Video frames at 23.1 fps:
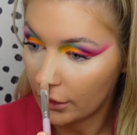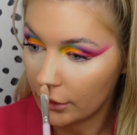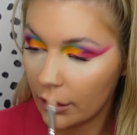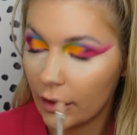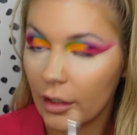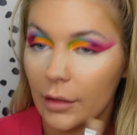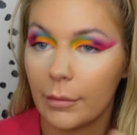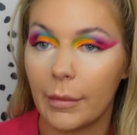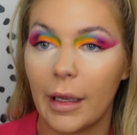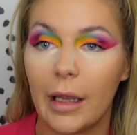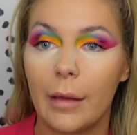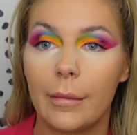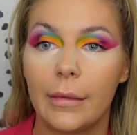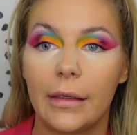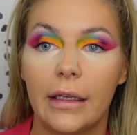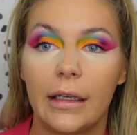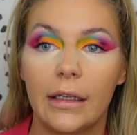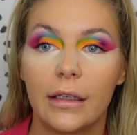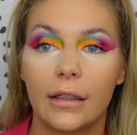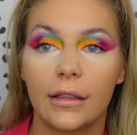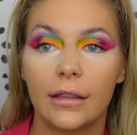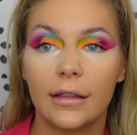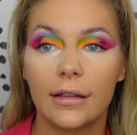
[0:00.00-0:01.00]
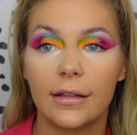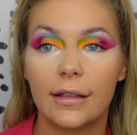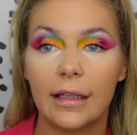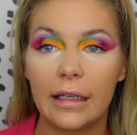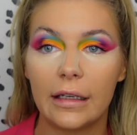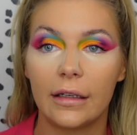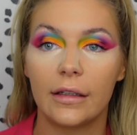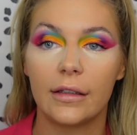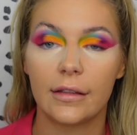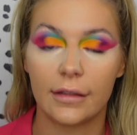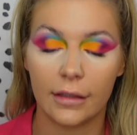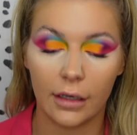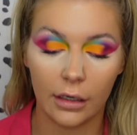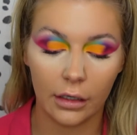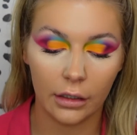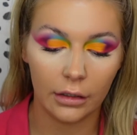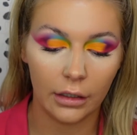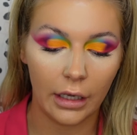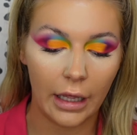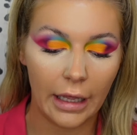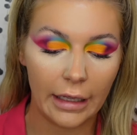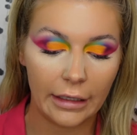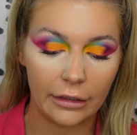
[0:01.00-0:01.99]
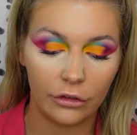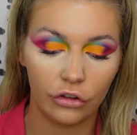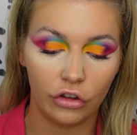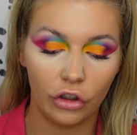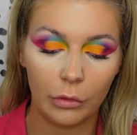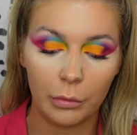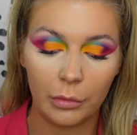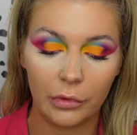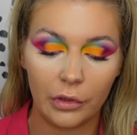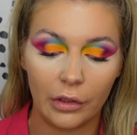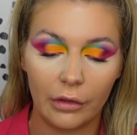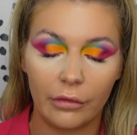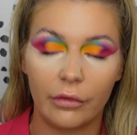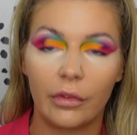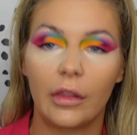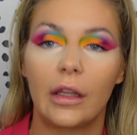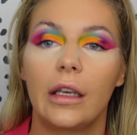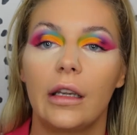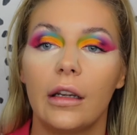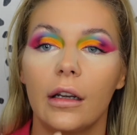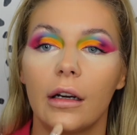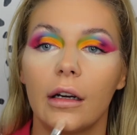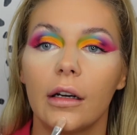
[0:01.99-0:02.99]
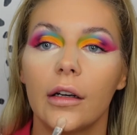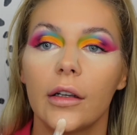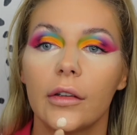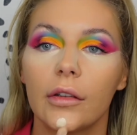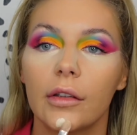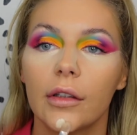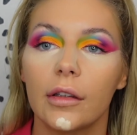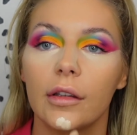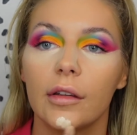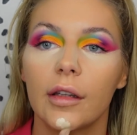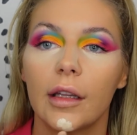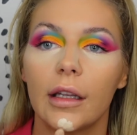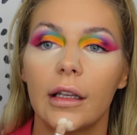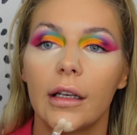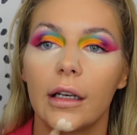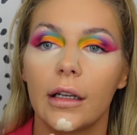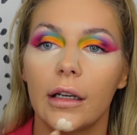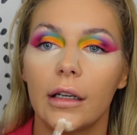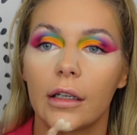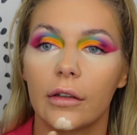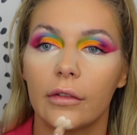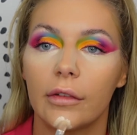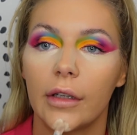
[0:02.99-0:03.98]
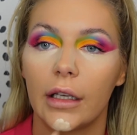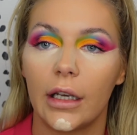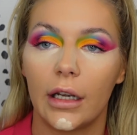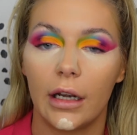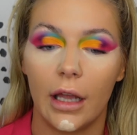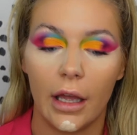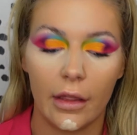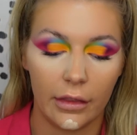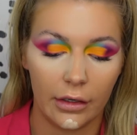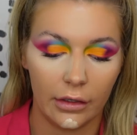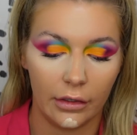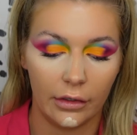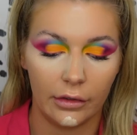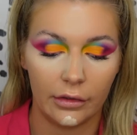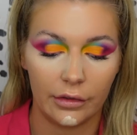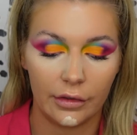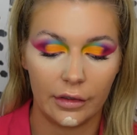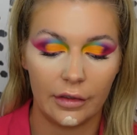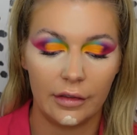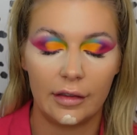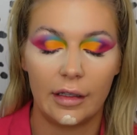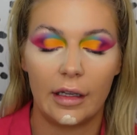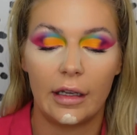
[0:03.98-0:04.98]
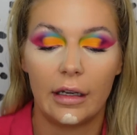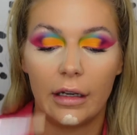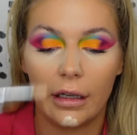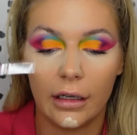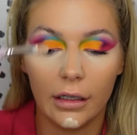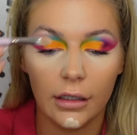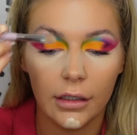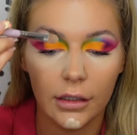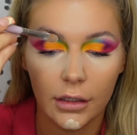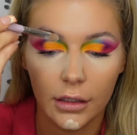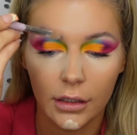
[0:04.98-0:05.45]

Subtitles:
the Maybelline concealers are like dupes of the NARS concealer, and I really like the NARS concealer.